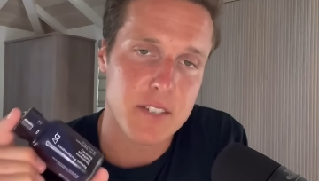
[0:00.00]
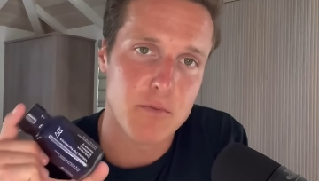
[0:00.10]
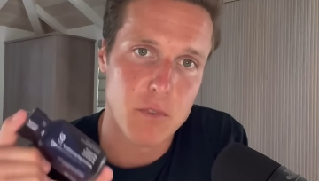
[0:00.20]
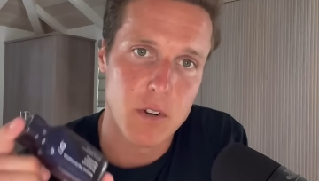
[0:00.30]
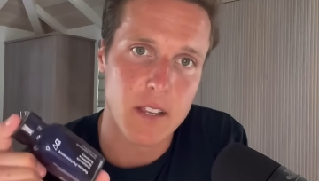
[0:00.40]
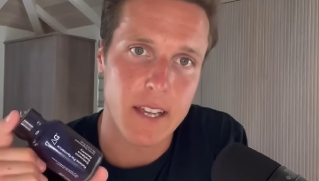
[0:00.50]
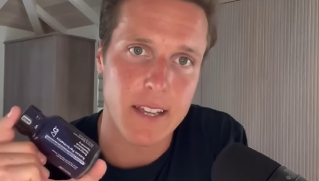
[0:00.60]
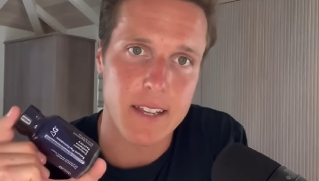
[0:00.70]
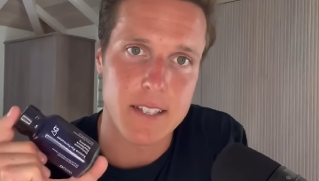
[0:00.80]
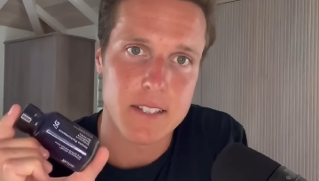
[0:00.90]

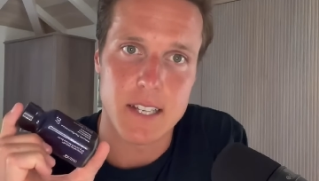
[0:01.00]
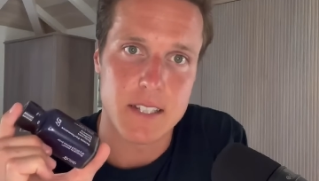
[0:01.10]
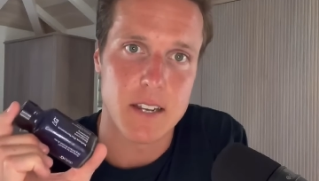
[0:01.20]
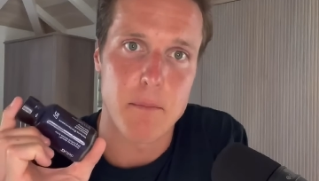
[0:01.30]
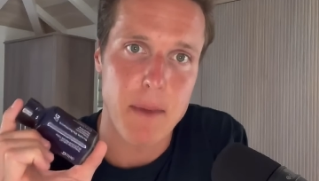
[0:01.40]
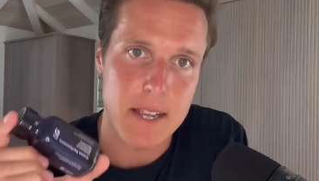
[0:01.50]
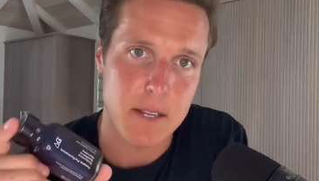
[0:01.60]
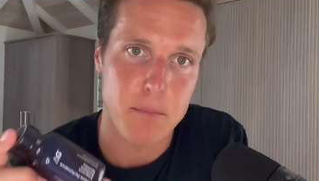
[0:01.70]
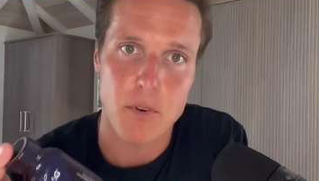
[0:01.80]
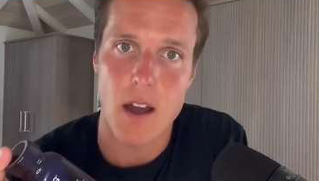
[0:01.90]
really is an
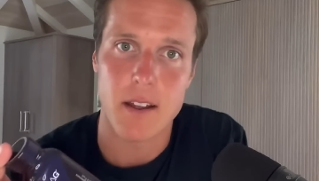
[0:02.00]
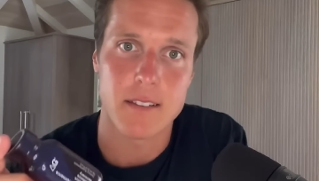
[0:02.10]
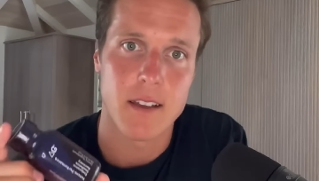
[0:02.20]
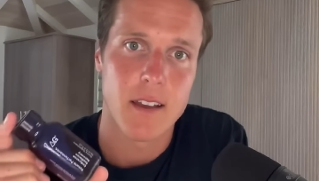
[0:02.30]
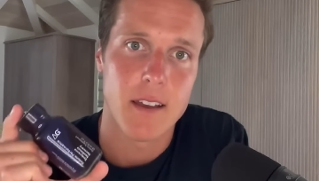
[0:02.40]
amazing product.